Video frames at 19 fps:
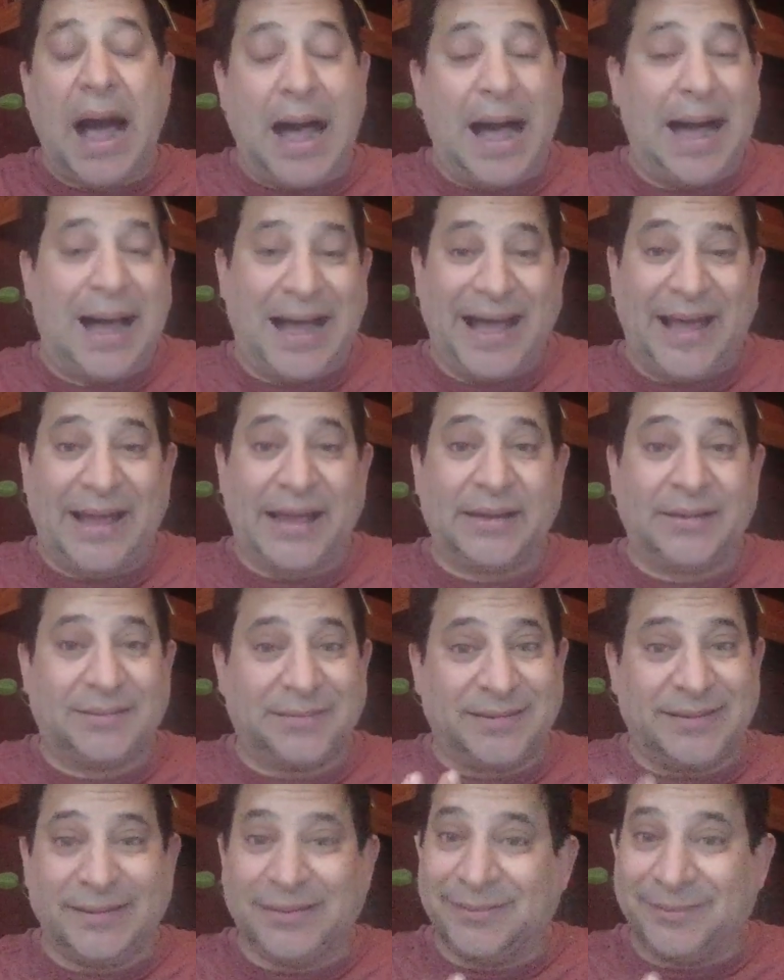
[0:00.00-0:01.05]
I,
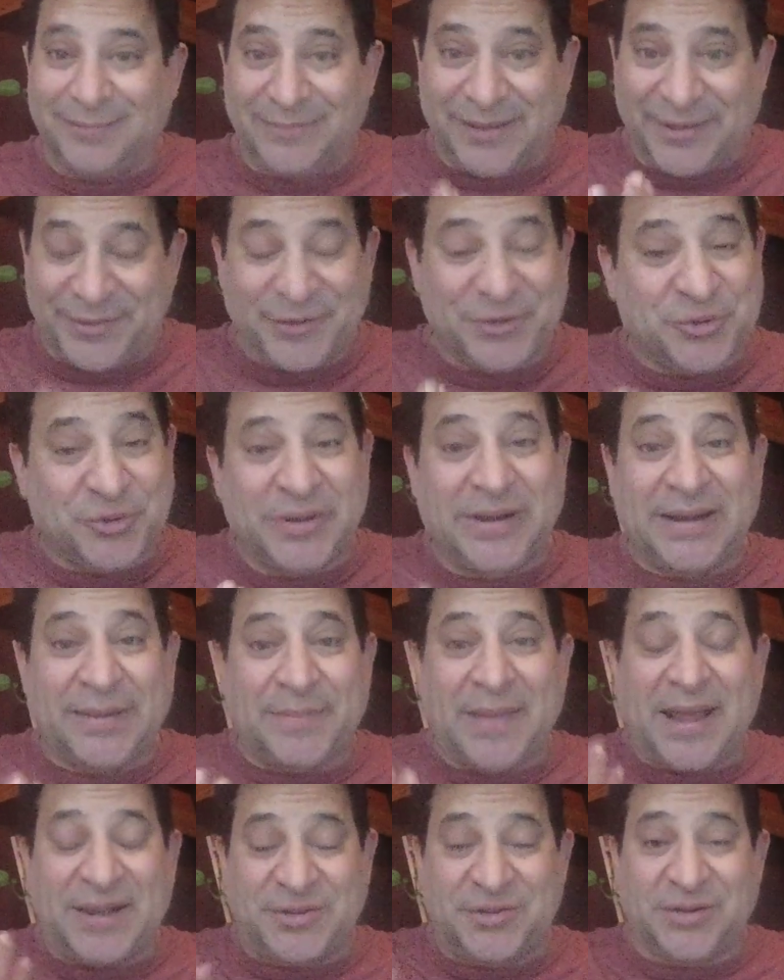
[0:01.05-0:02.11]
in the dream,
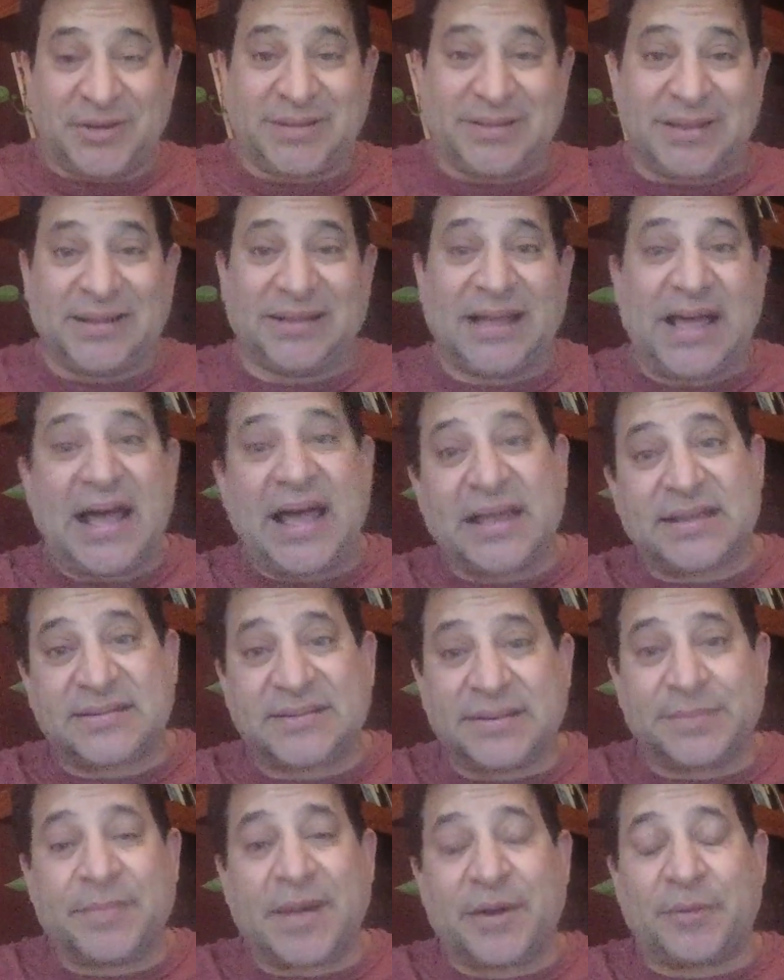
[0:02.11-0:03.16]
I took the glass
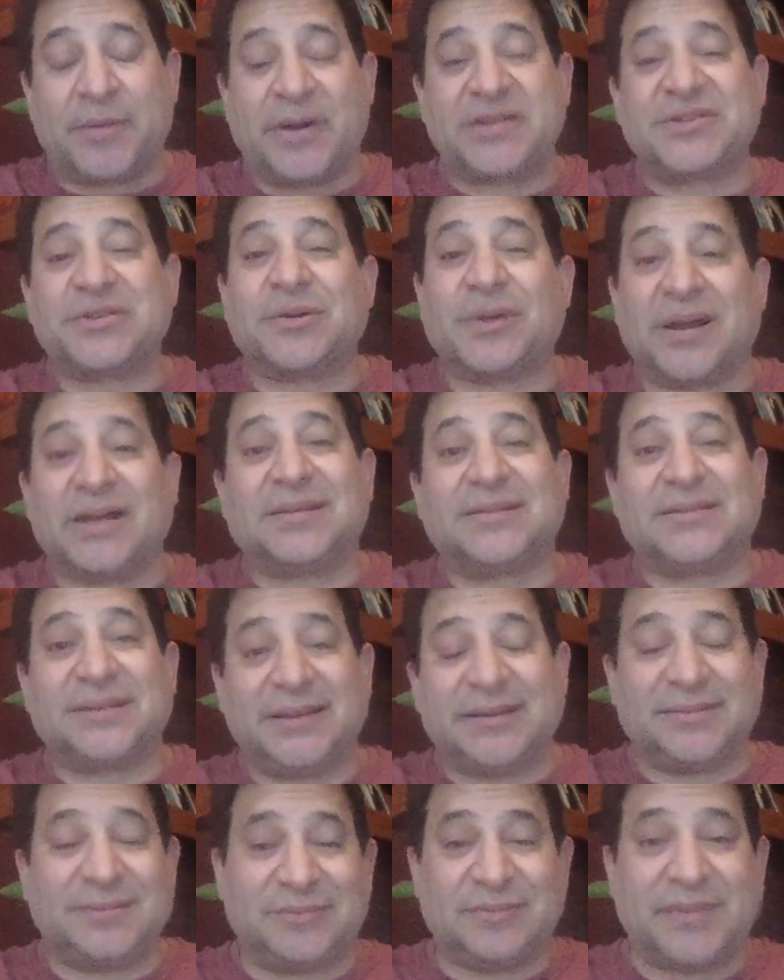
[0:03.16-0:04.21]
in my restaurant
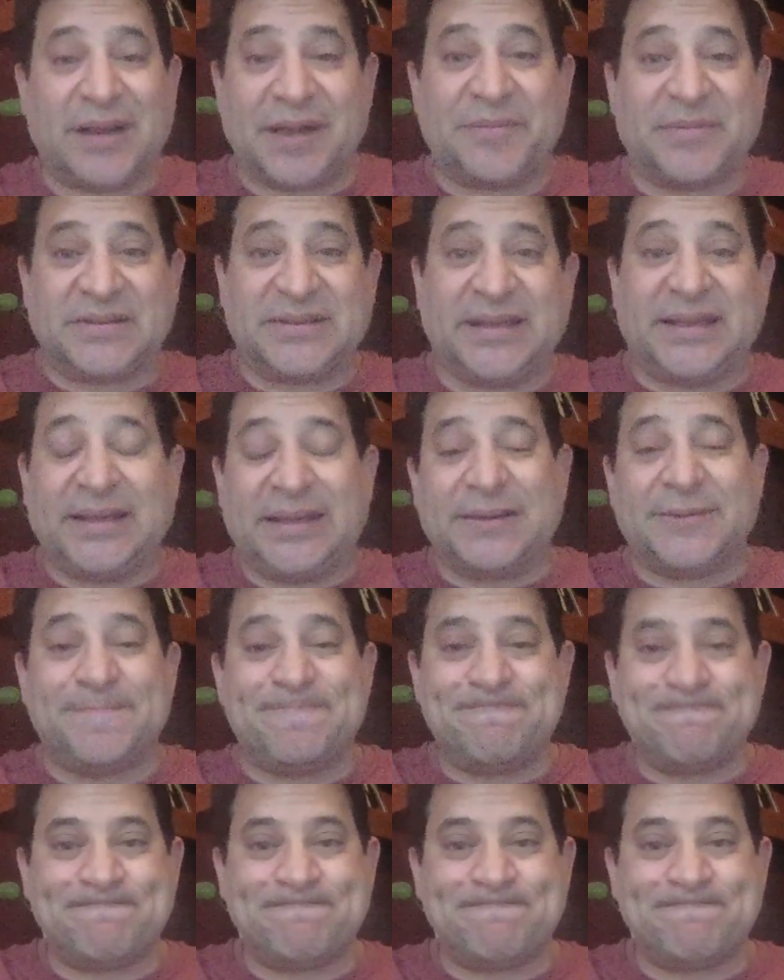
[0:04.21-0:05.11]
I was in